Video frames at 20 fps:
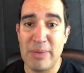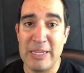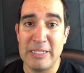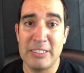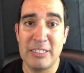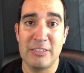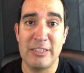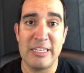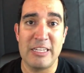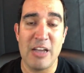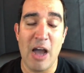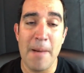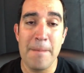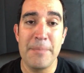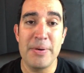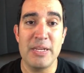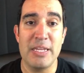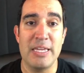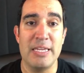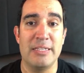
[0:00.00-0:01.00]
basically
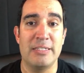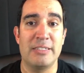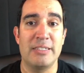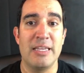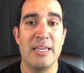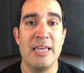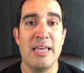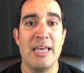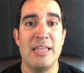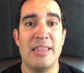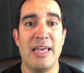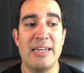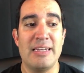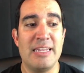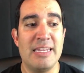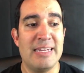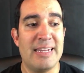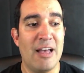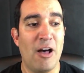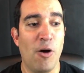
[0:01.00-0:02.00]
companies
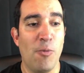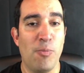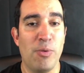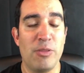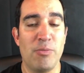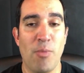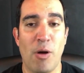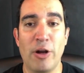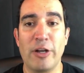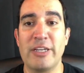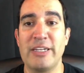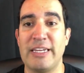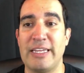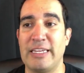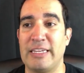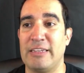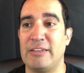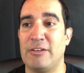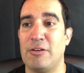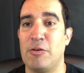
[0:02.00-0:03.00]
that need help with
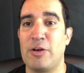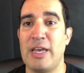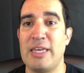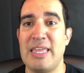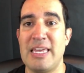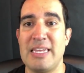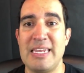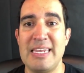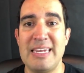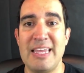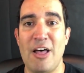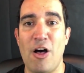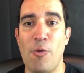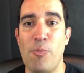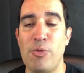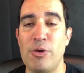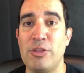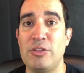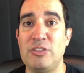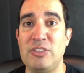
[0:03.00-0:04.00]
marketing, okay, that need
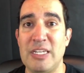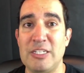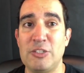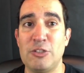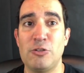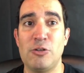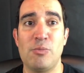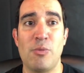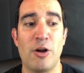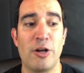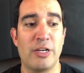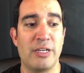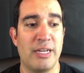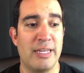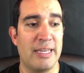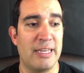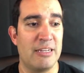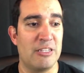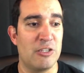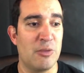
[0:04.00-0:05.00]
help with digital
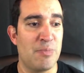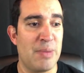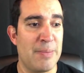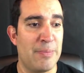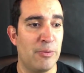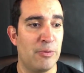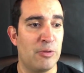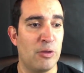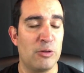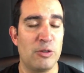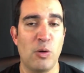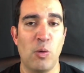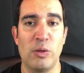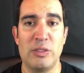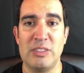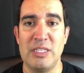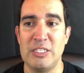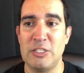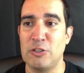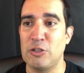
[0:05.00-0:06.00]
marketing. And some people don't
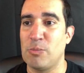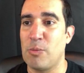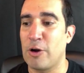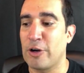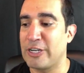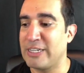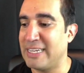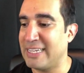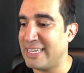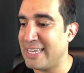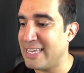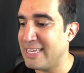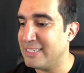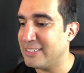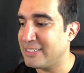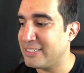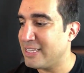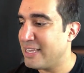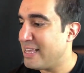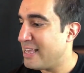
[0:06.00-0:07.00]
know what digital marketing
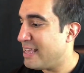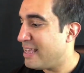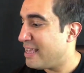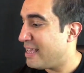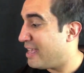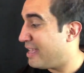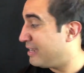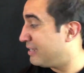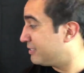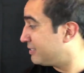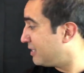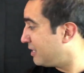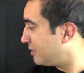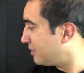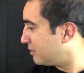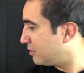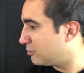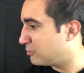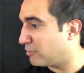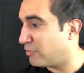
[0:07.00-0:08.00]
is. And
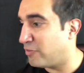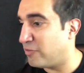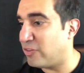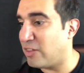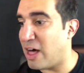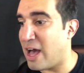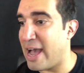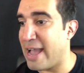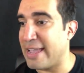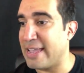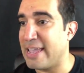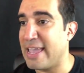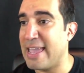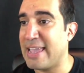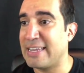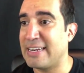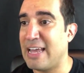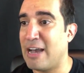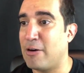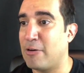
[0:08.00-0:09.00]
there's a fly
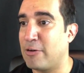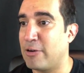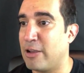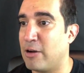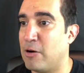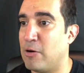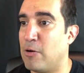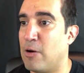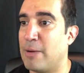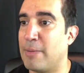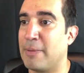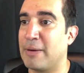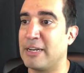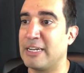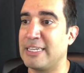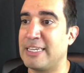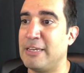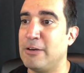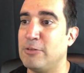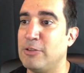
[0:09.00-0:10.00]
hanging out. Oh,
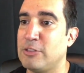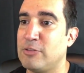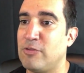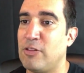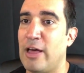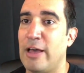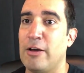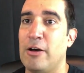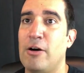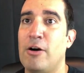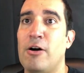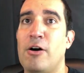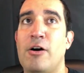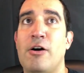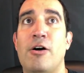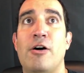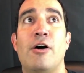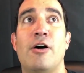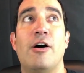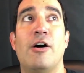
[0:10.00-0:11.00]
I'm going to kill this fly.
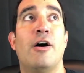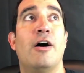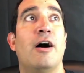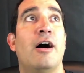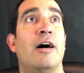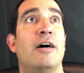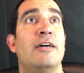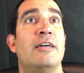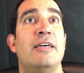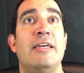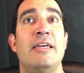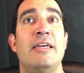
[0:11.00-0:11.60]
Oh,